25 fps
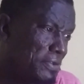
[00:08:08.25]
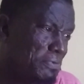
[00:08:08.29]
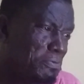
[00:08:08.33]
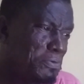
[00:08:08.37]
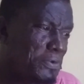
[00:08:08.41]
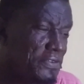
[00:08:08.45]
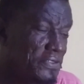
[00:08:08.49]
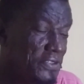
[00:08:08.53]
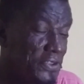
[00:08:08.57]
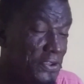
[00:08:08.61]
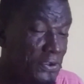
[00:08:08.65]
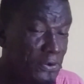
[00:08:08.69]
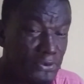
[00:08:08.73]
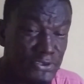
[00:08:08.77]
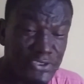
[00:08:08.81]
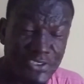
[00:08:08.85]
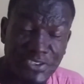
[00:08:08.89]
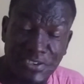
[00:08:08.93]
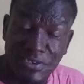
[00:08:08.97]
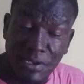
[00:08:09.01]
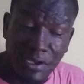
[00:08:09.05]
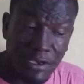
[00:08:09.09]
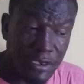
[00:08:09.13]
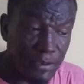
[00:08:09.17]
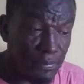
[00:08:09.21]
and with the
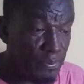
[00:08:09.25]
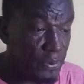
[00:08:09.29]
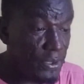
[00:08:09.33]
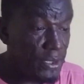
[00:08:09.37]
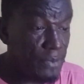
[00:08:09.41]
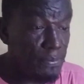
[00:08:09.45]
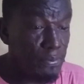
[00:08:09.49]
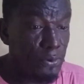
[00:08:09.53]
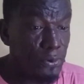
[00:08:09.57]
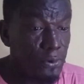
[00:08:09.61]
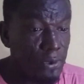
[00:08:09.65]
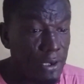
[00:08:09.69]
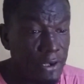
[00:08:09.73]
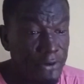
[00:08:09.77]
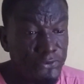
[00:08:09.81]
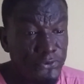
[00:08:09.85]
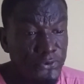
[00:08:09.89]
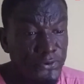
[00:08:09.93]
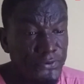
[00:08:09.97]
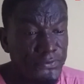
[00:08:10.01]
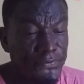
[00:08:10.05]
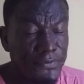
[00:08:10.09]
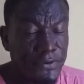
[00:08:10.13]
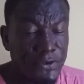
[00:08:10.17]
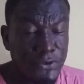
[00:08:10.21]
unsung people, I
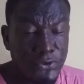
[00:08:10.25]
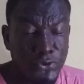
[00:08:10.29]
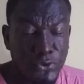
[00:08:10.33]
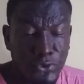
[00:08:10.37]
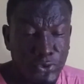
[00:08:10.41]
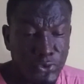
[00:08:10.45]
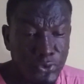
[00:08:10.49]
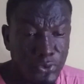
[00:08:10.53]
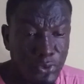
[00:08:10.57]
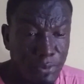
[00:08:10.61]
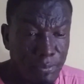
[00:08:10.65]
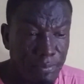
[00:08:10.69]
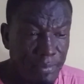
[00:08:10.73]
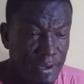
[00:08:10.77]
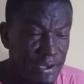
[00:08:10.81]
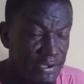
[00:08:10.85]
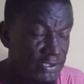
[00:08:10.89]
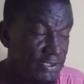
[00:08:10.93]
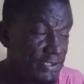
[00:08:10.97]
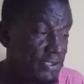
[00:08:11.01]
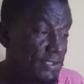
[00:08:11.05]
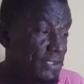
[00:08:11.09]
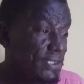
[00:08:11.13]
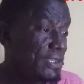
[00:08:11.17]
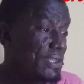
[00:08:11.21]
truthfully don't know
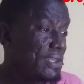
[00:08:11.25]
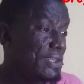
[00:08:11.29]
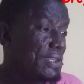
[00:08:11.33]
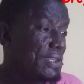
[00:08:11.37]
much